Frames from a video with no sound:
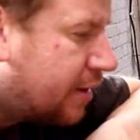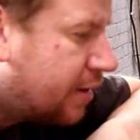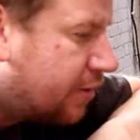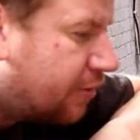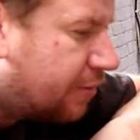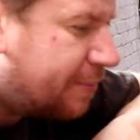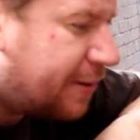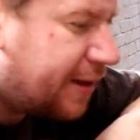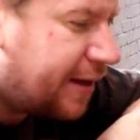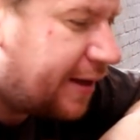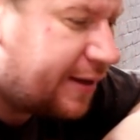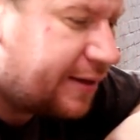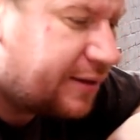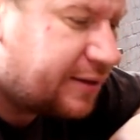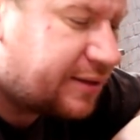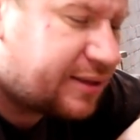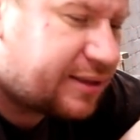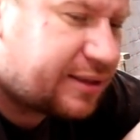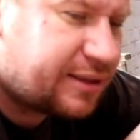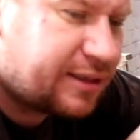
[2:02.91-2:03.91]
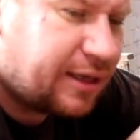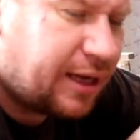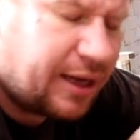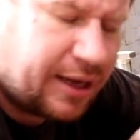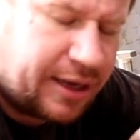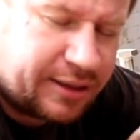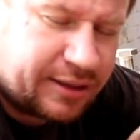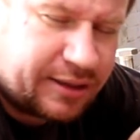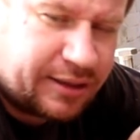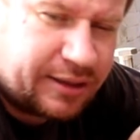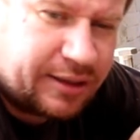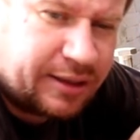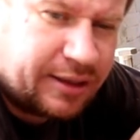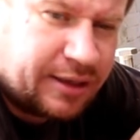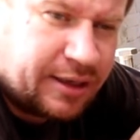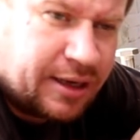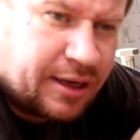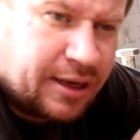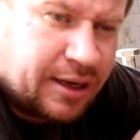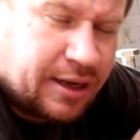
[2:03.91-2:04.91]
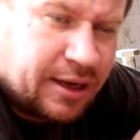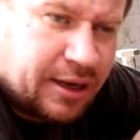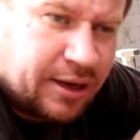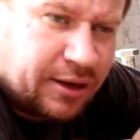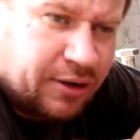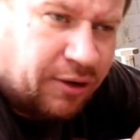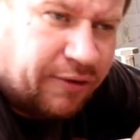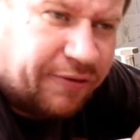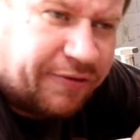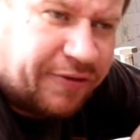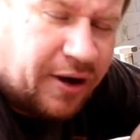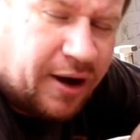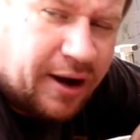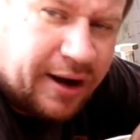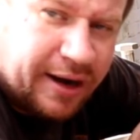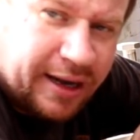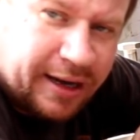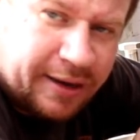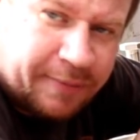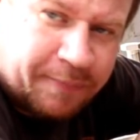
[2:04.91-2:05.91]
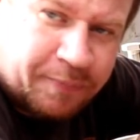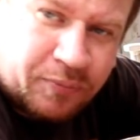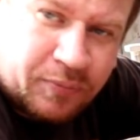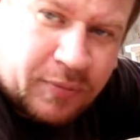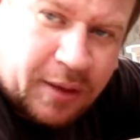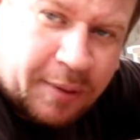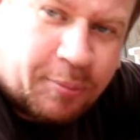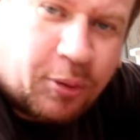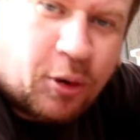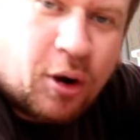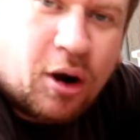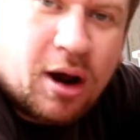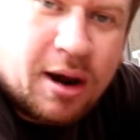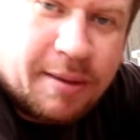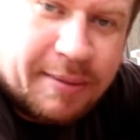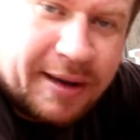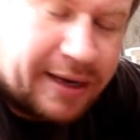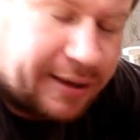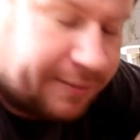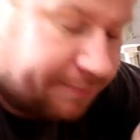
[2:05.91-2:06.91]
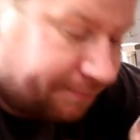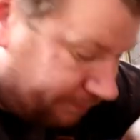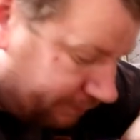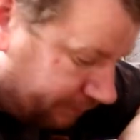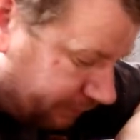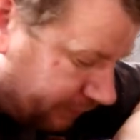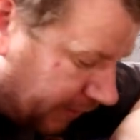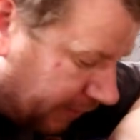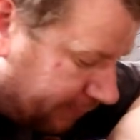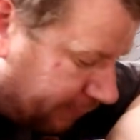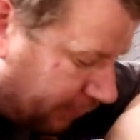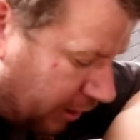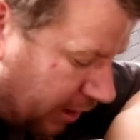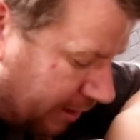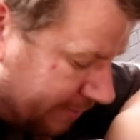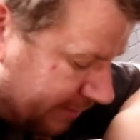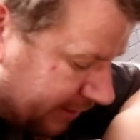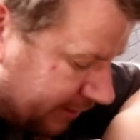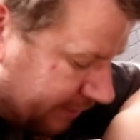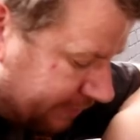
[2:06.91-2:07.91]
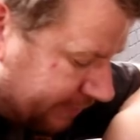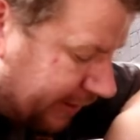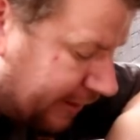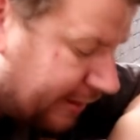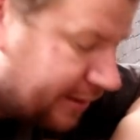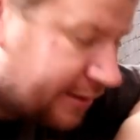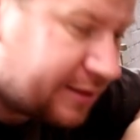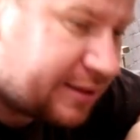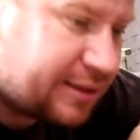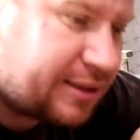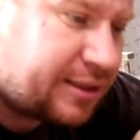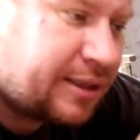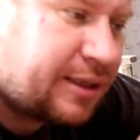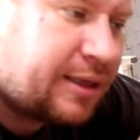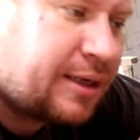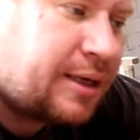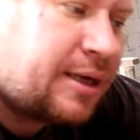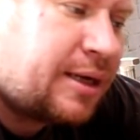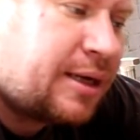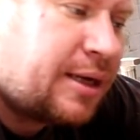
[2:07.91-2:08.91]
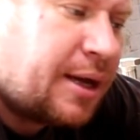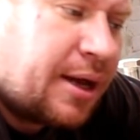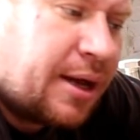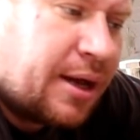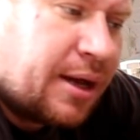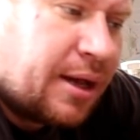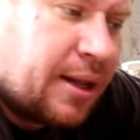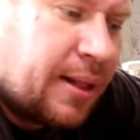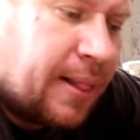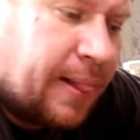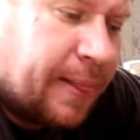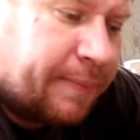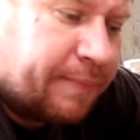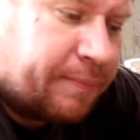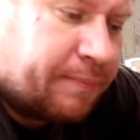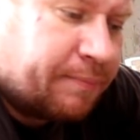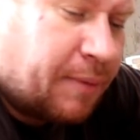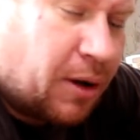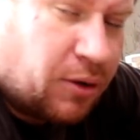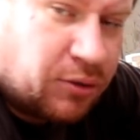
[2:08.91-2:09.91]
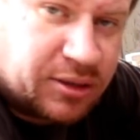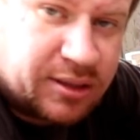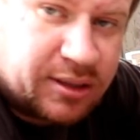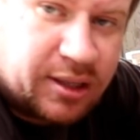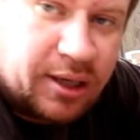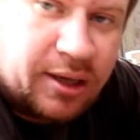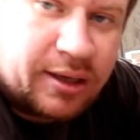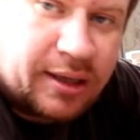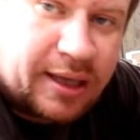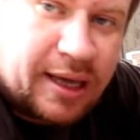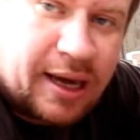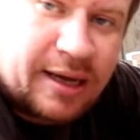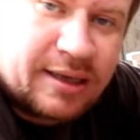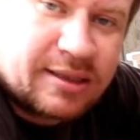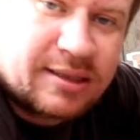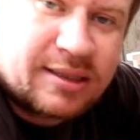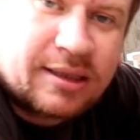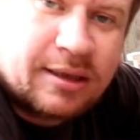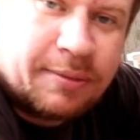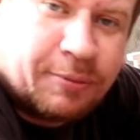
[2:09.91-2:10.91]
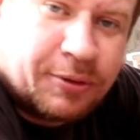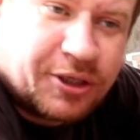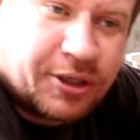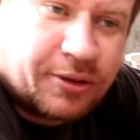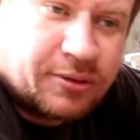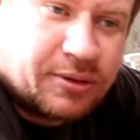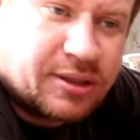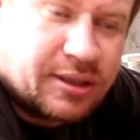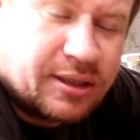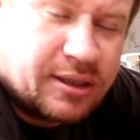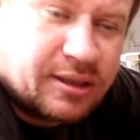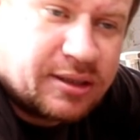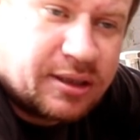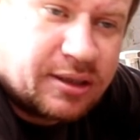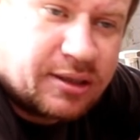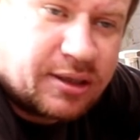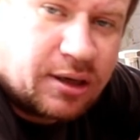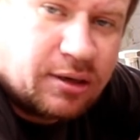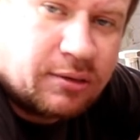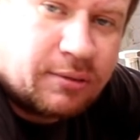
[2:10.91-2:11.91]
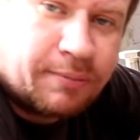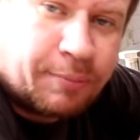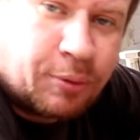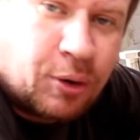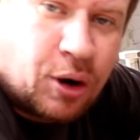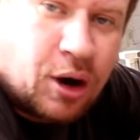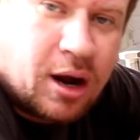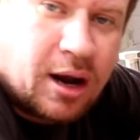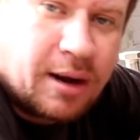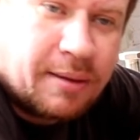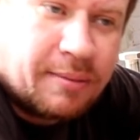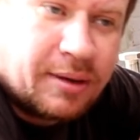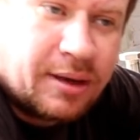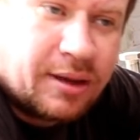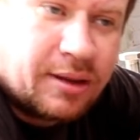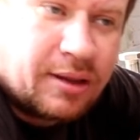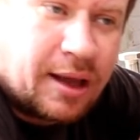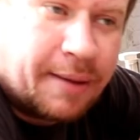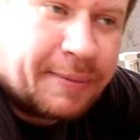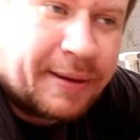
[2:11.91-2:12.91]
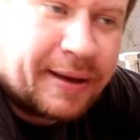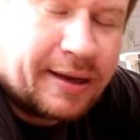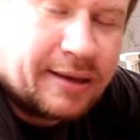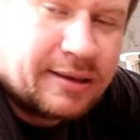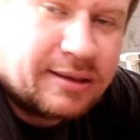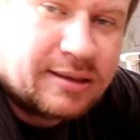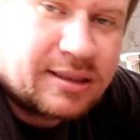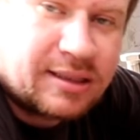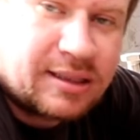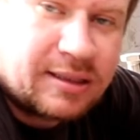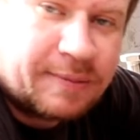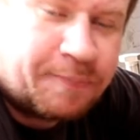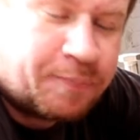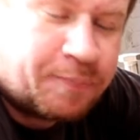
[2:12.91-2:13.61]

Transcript: the beers, uh, not fining, priming, priming the beers. Most cask producers don't prime their beers